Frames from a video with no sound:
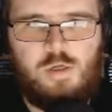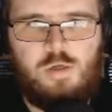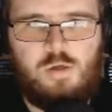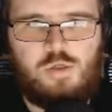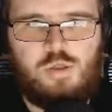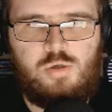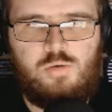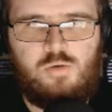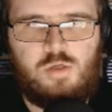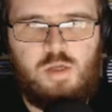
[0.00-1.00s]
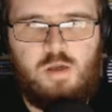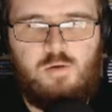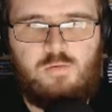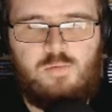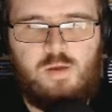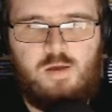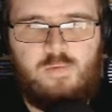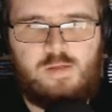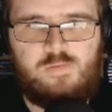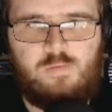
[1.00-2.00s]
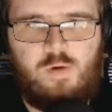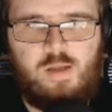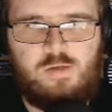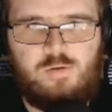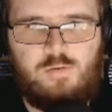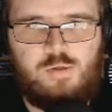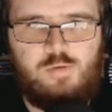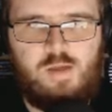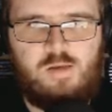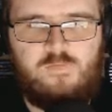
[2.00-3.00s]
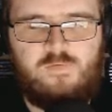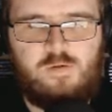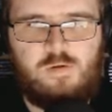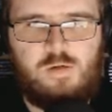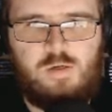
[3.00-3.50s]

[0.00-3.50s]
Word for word: Not you, not... Oh, yeah, there's the white door which we entered through.